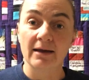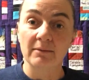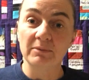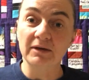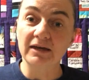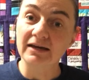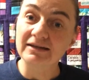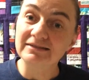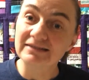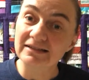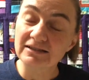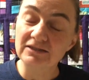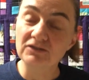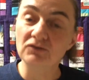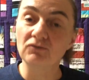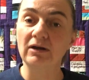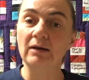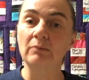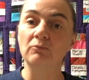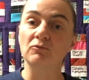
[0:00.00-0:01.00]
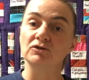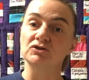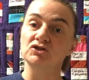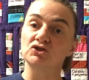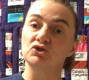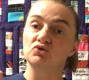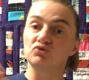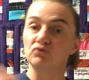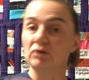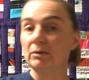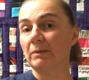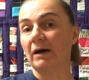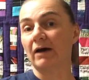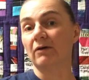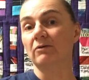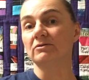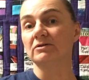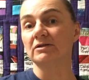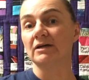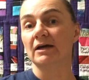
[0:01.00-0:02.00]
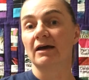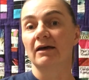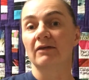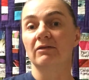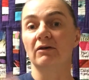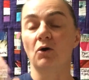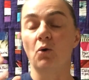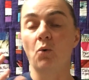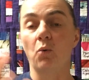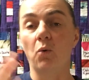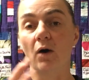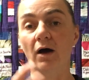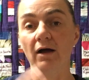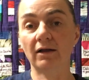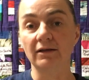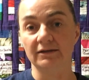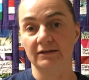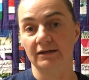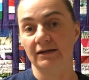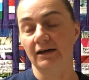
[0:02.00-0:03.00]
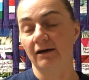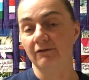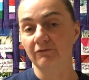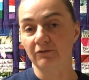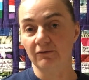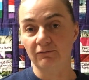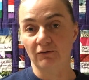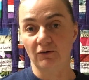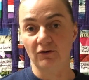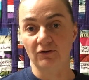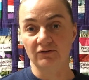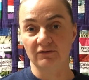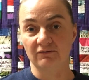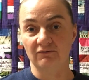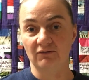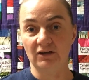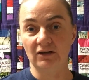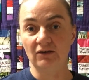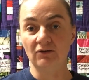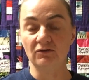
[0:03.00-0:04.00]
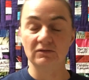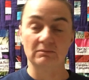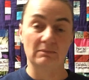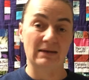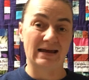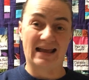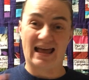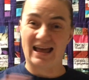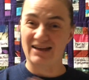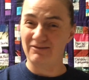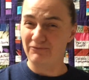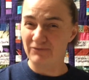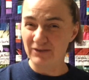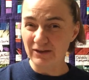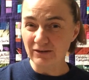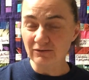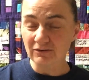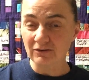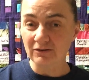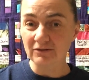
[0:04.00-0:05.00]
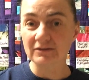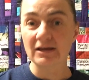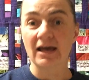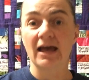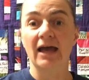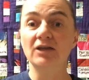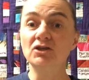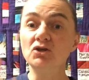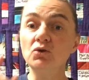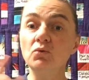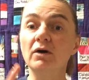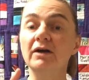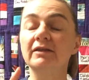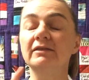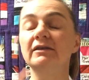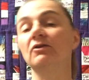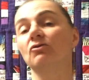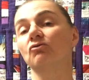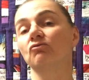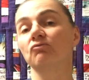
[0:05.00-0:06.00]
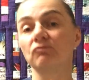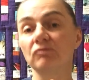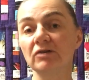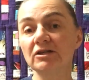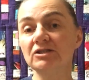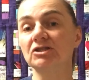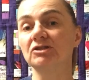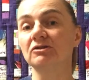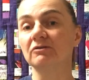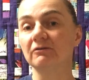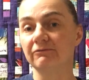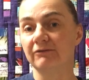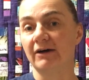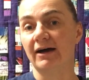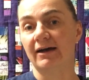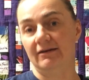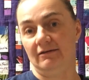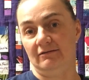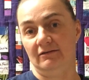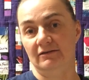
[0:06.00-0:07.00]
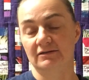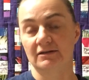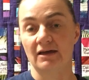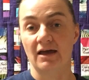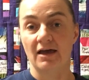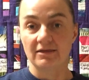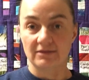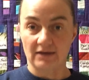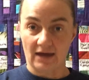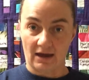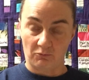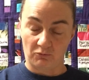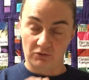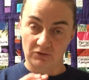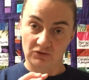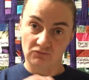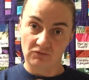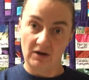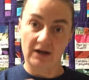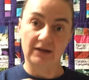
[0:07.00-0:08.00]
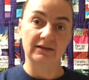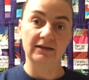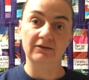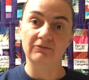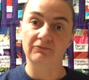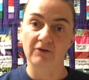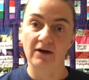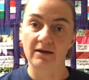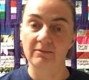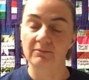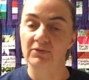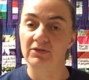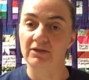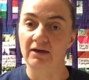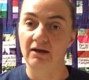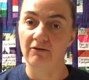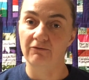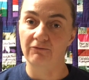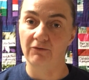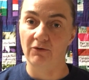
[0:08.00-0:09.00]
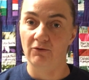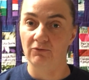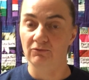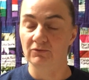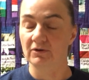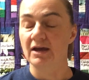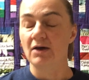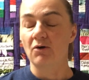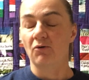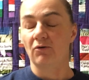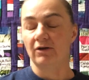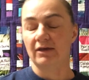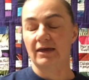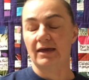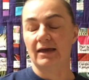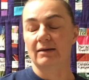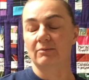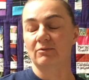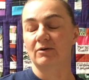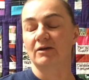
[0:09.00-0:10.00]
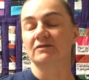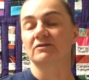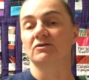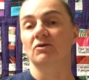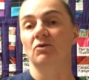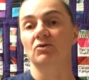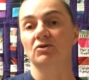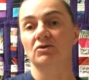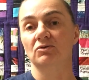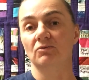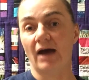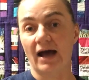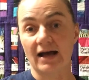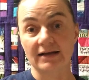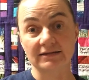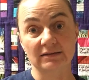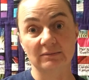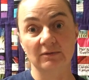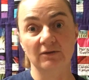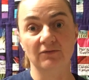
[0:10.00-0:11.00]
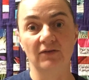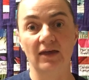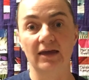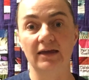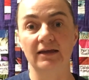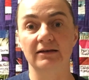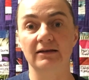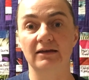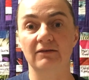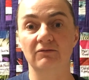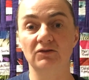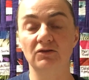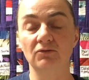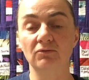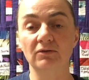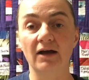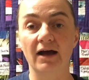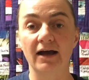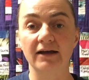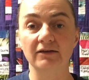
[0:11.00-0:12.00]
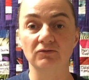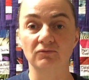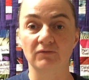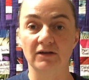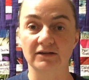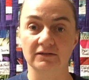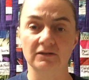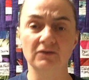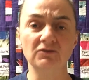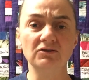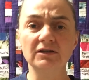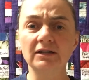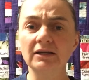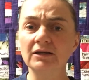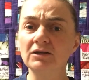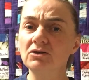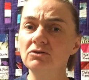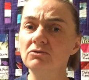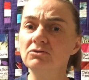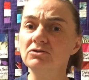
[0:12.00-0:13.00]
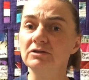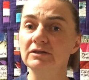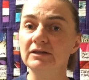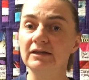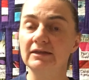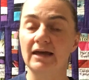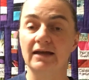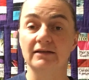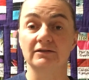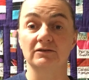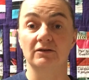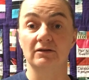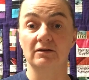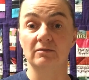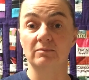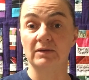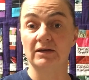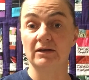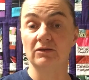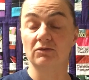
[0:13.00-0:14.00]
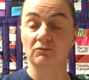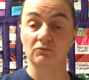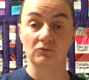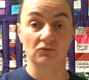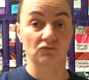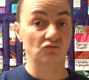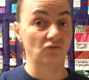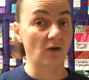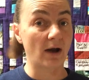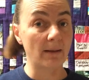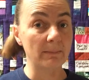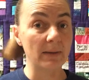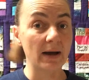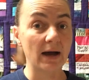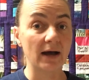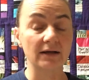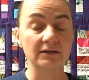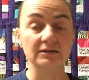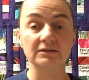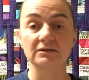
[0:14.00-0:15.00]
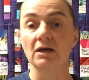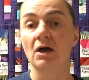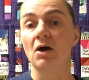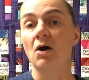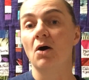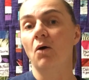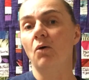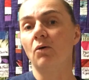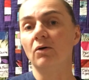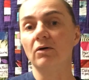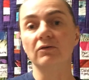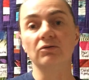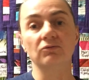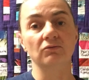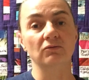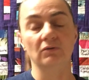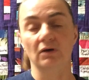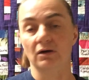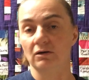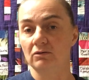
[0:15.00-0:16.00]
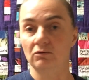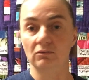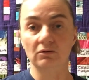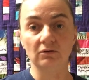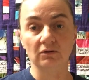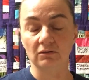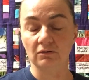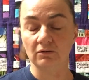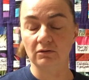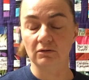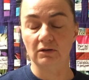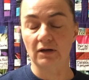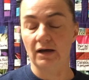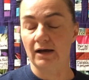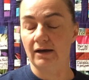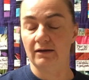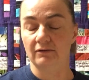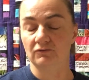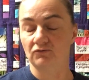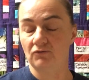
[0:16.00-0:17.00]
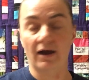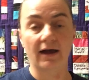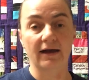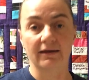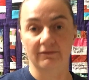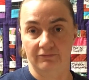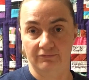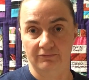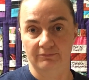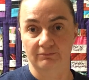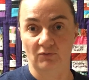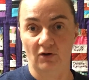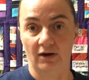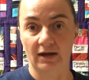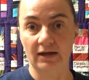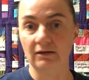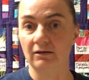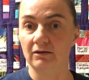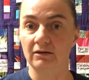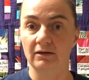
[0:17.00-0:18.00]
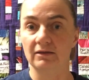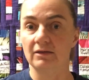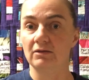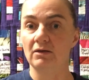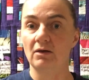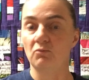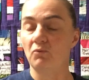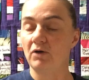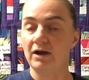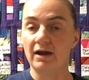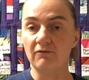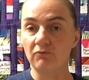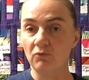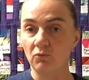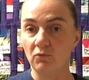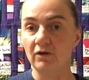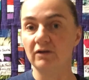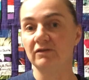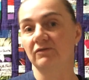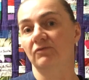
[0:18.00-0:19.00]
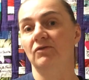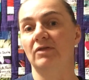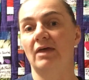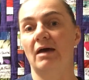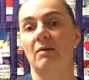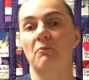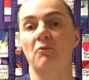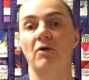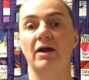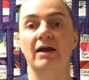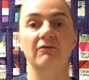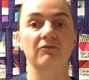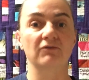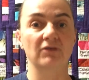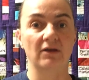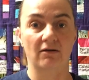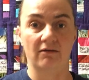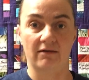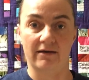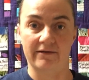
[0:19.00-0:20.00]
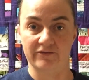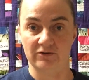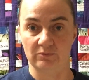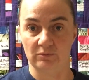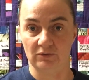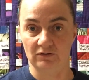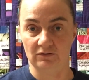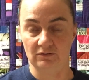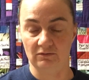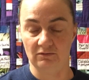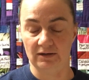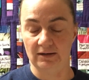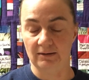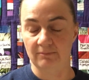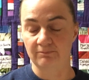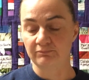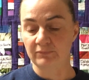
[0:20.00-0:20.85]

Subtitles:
Because Instagram will strip out the quality of the photos and videos. It might add filters. And you want the original files that were directly from their phone or camera. So you ask them if they can give it to you in higher resolution. And usually that's going to be through Dropbox or through a Google Drive, right? And whatever works for them, whatever they're comfortable doing.